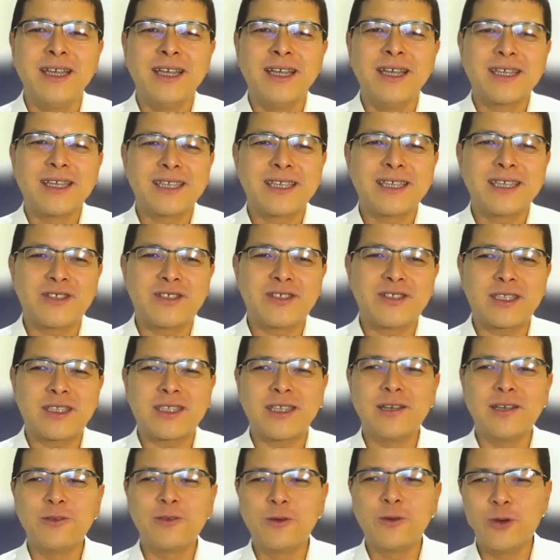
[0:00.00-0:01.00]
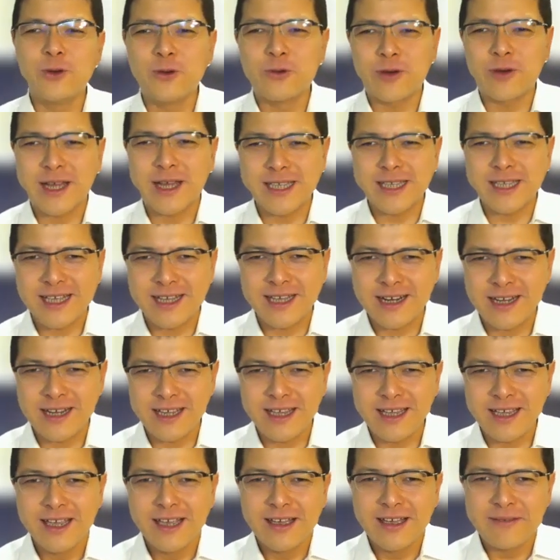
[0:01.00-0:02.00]
such as Tengku
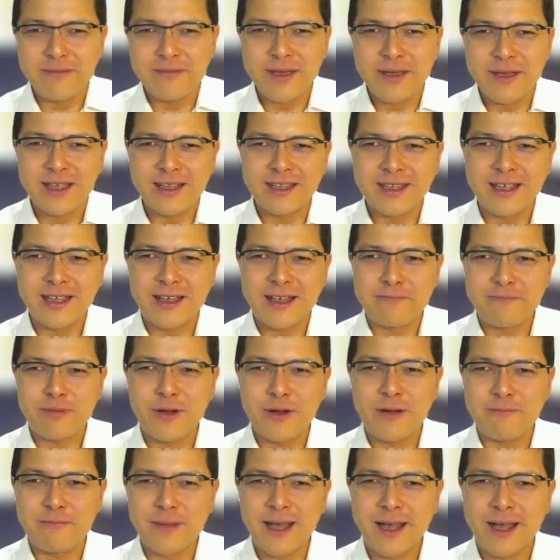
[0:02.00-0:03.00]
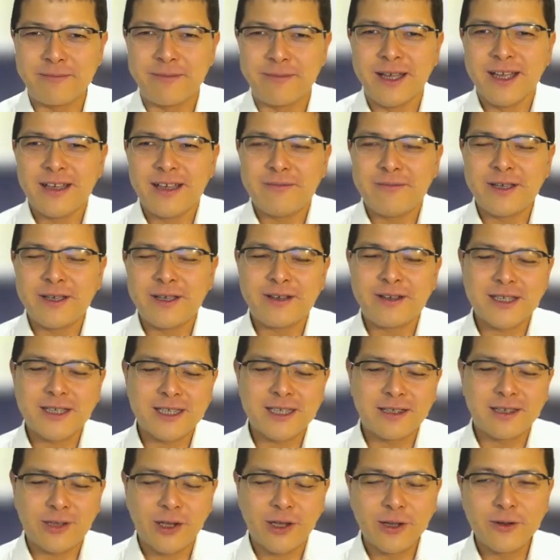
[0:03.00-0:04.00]
Razali being pop up. Because
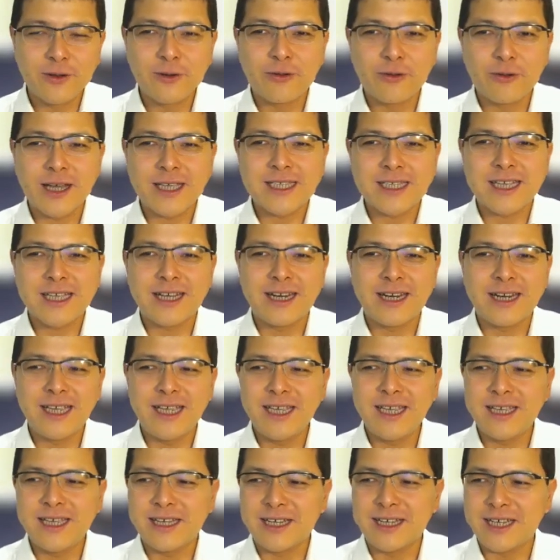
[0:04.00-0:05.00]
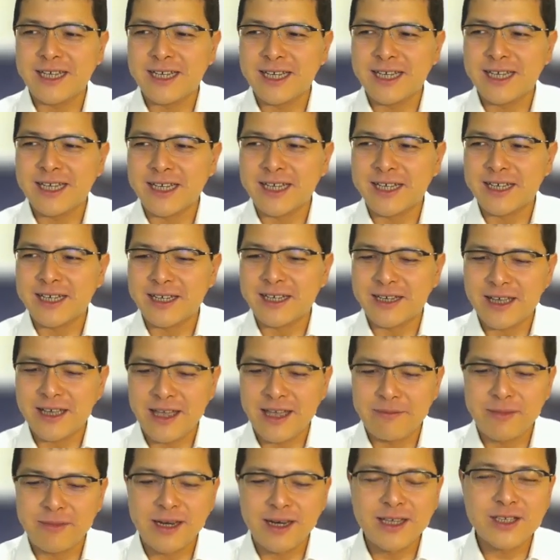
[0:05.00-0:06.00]
the Tengku Razali
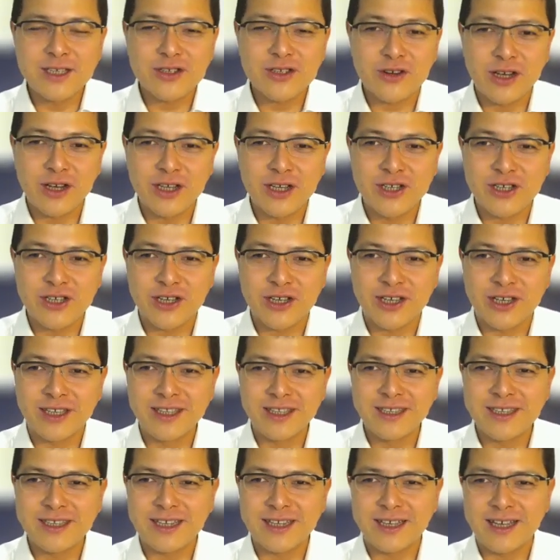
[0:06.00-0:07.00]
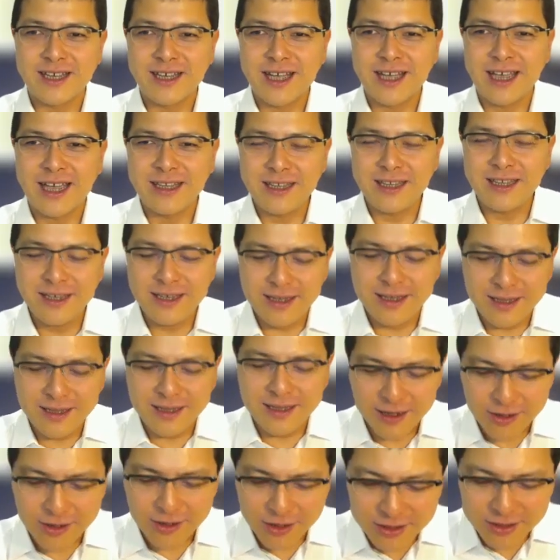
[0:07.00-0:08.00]
administration, I think in a
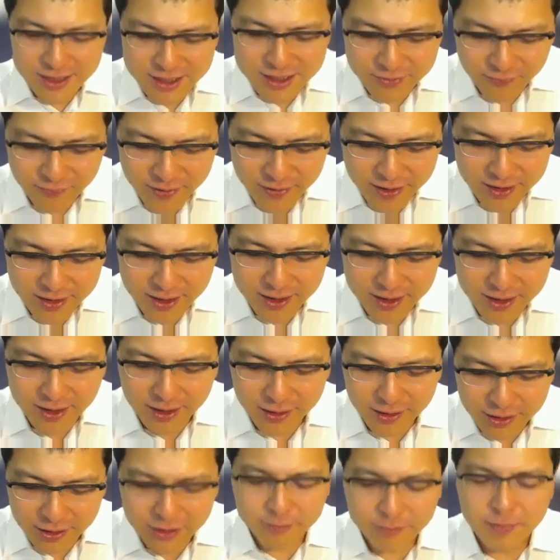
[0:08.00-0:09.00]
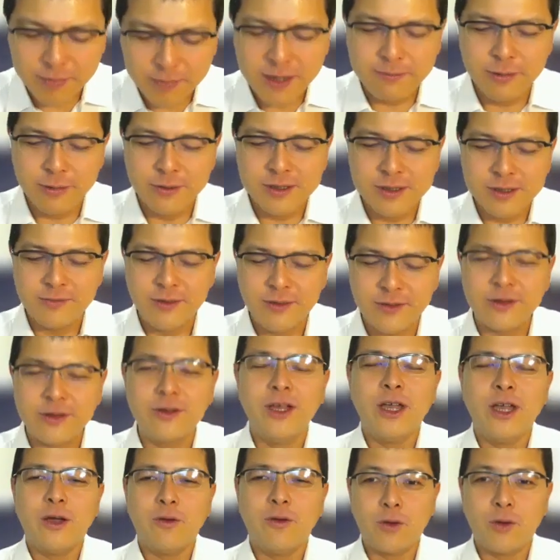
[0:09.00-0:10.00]
lot of people's view,
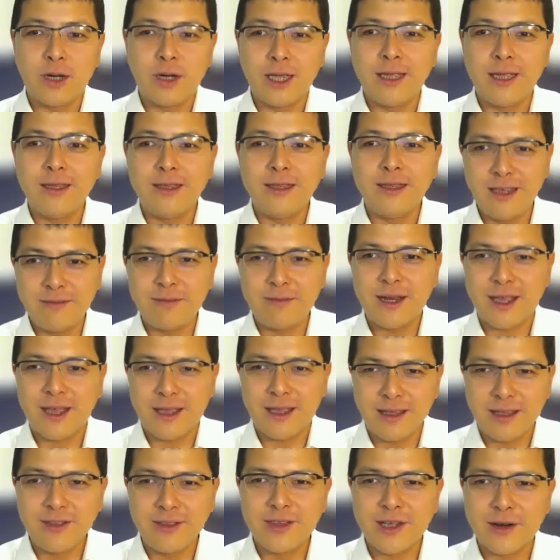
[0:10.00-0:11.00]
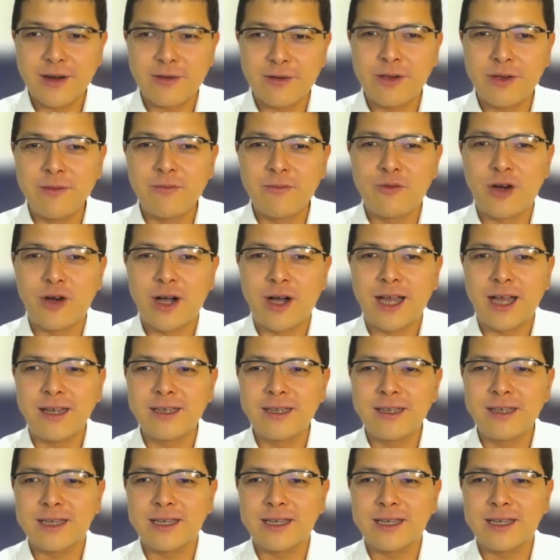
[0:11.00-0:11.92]
would indeed be the interim one.